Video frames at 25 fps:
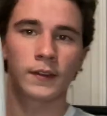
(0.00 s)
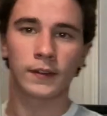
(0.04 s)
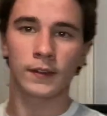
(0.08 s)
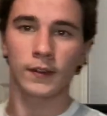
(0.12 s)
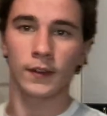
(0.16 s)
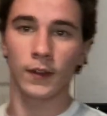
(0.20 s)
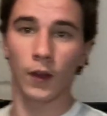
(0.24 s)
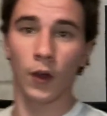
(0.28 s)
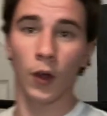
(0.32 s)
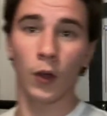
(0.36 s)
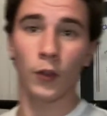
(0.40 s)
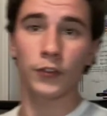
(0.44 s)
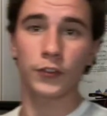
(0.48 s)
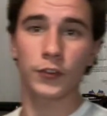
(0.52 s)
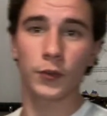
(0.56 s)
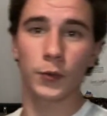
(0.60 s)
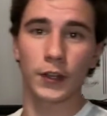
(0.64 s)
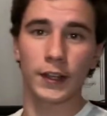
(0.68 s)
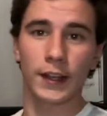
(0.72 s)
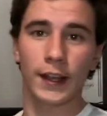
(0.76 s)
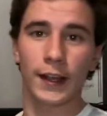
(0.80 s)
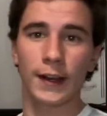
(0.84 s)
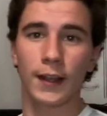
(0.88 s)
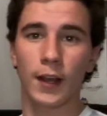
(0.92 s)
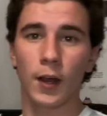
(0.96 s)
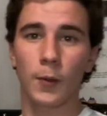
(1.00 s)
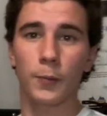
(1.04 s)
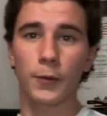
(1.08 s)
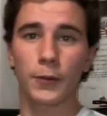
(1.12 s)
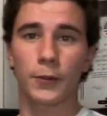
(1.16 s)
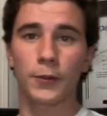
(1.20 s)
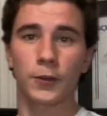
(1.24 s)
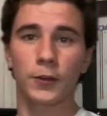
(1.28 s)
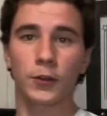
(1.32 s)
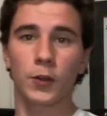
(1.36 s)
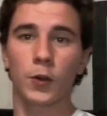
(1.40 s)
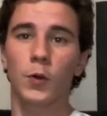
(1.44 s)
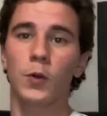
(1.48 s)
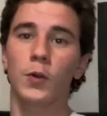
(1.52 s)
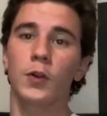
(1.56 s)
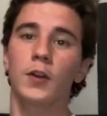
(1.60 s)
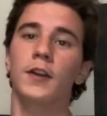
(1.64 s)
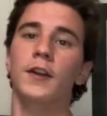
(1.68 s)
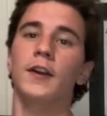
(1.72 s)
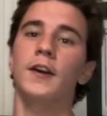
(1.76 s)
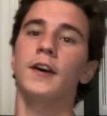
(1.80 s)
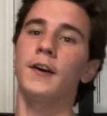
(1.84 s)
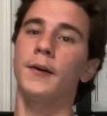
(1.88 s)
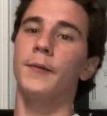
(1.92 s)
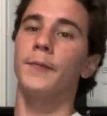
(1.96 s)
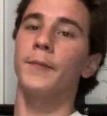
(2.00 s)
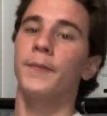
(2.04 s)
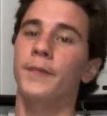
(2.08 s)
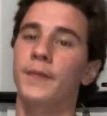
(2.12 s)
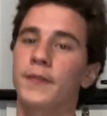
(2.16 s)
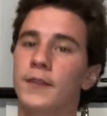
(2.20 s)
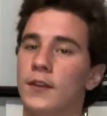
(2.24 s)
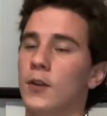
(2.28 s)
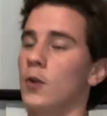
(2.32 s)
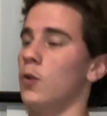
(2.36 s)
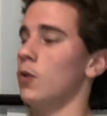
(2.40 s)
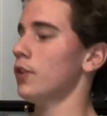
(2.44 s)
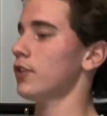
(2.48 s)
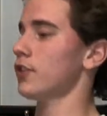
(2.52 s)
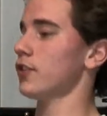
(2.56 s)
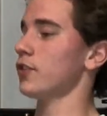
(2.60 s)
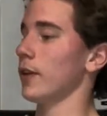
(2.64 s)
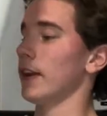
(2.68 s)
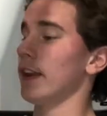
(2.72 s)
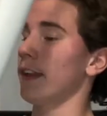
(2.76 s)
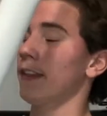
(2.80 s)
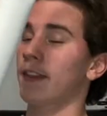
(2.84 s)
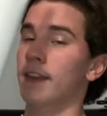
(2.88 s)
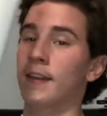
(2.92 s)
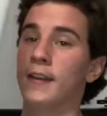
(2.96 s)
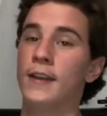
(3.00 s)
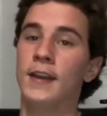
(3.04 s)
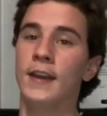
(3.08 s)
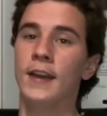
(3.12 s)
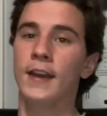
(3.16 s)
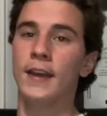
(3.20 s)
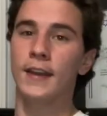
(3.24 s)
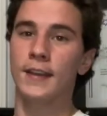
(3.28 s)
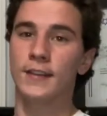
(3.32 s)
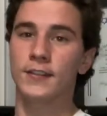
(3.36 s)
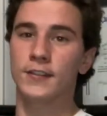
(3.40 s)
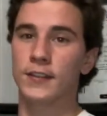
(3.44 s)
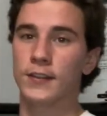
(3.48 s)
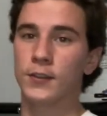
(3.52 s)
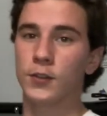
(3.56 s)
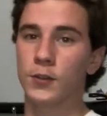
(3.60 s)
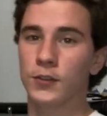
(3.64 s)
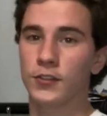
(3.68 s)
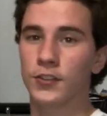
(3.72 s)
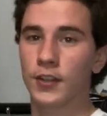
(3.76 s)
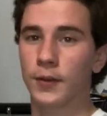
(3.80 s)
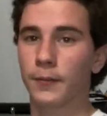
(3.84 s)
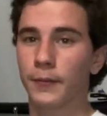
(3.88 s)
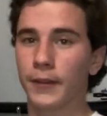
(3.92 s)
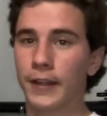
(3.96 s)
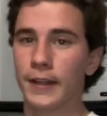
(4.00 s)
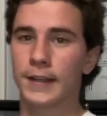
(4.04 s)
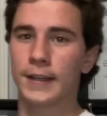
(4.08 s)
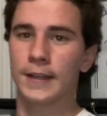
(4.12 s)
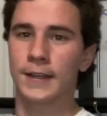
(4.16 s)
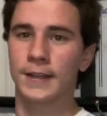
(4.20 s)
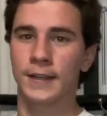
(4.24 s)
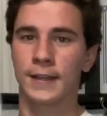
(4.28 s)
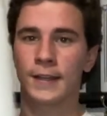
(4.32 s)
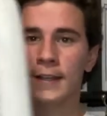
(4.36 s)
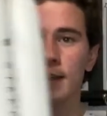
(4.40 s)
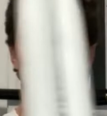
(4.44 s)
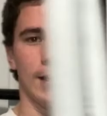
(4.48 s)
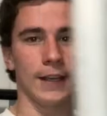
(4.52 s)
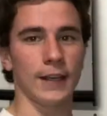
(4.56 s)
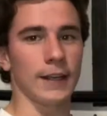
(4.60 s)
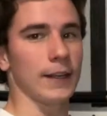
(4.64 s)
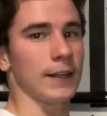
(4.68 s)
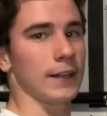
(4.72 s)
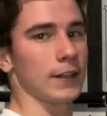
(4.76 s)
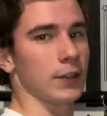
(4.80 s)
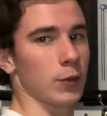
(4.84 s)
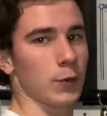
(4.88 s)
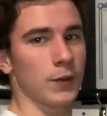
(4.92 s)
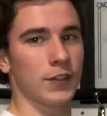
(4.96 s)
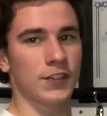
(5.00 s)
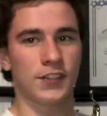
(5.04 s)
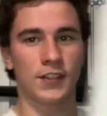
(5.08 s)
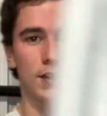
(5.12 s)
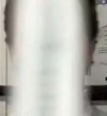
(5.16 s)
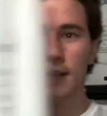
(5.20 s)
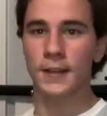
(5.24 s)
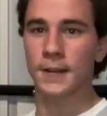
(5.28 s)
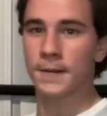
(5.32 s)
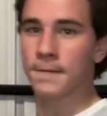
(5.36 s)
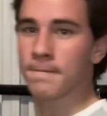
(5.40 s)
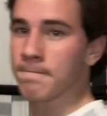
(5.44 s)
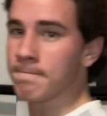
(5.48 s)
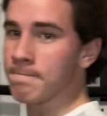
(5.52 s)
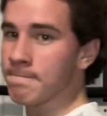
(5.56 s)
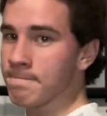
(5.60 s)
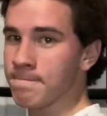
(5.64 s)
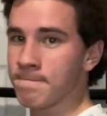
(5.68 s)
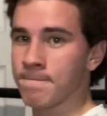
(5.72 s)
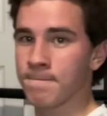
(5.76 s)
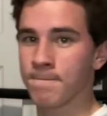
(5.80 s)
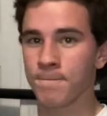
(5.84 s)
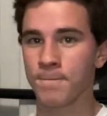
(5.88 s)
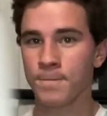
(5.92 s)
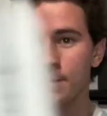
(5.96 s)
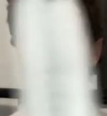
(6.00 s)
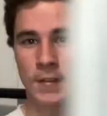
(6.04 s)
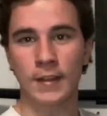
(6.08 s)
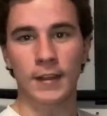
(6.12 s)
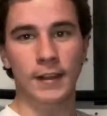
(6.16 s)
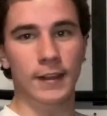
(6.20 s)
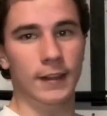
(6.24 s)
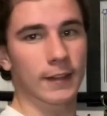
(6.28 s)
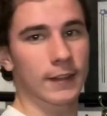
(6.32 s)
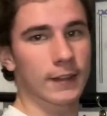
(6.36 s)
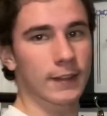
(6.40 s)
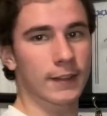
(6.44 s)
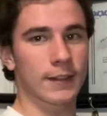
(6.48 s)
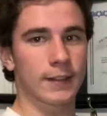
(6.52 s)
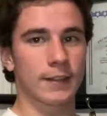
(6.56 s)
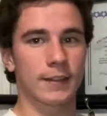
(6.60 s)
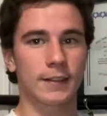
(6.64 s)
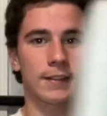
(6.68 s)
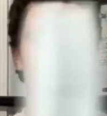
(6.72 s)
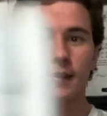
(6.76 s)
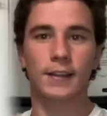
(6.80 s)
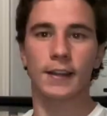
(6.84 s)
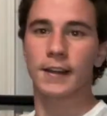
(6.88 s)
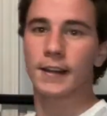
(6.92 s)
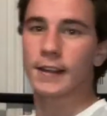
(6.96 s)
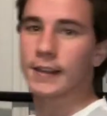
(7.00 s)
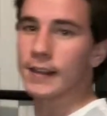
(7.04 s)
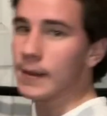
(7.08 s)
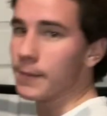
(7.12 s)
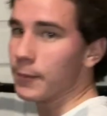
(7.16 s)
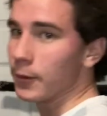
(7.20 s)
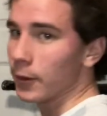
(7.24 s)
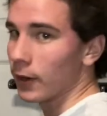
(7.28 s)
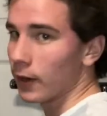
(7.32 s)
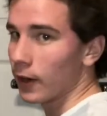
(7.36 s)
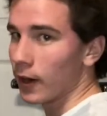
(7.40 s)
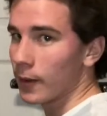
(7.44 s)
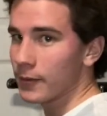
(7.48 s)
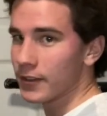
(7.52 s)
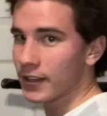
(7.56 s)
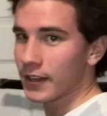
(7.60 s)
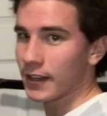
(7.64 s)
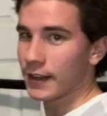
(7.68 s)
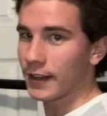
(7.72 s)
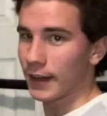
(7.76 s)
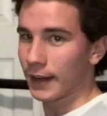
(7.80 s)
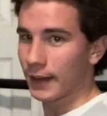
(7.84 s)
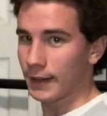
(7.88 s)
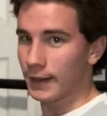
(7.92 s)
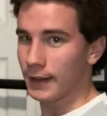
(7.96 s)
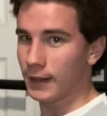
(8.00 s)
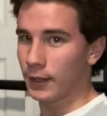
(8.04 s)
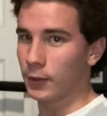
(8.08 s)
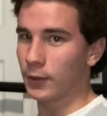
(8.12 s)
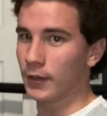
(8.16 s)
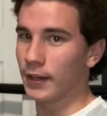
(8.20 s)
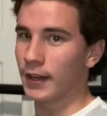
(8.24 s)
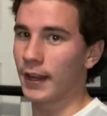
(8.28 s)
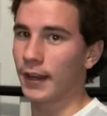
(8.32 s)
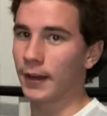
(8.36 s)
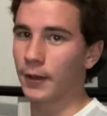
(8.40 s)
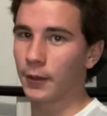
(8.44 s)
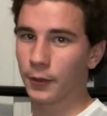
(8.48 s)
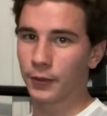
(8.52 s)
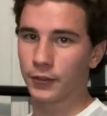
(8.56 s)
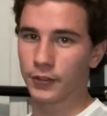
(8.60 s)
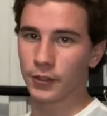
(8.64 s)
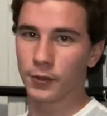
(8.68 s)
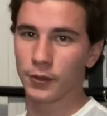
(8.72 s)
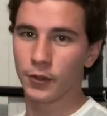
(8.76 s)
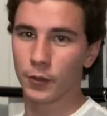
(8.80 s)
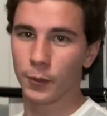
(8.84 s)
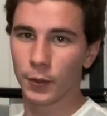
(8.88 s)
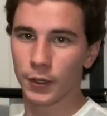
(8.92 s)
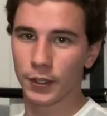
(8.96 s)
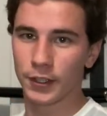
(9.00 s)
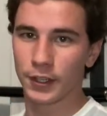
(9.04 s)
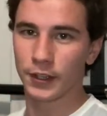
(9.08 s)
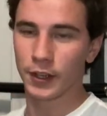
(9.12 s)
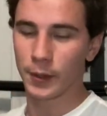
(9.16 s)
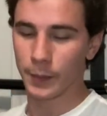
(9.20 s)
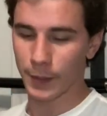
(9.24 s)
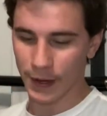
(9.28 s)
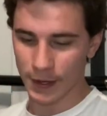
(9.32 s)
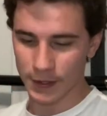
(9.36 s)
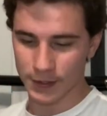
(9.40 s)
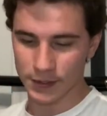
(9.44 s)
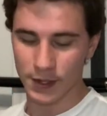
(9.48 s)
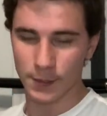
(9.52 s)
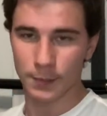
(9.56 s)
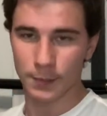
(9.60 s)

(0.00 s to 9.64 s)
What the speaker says: Also, to kind of help with your core strength is to do something like kind of twisting. Kind of keep your arms at a 90-degree angle so you're working the biceps